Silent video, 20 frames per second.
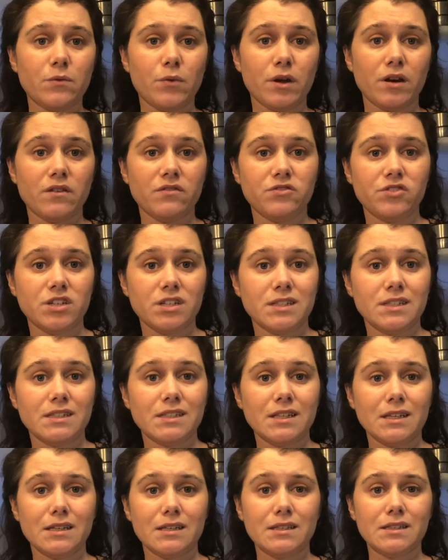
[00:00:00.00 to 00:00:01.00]
one of
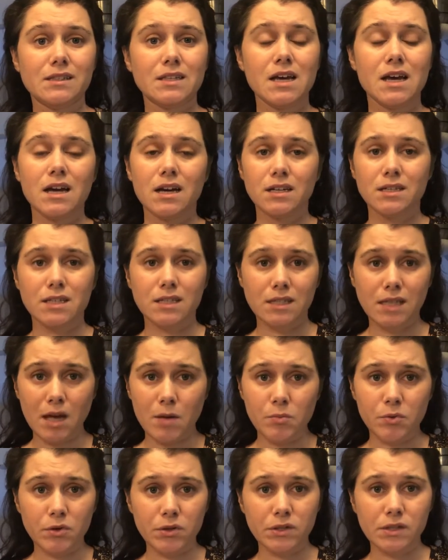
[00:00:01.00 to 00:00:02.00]
Jesus's
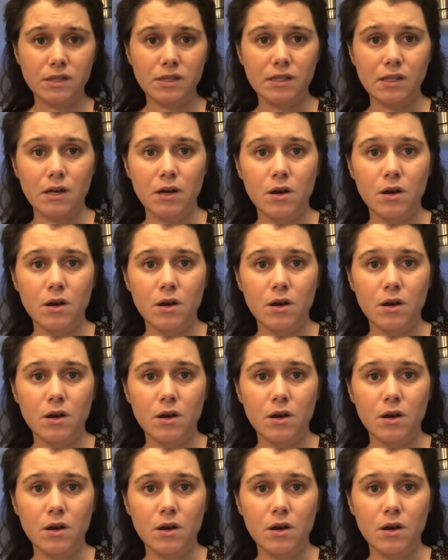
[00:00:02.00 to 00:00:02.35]
disciples,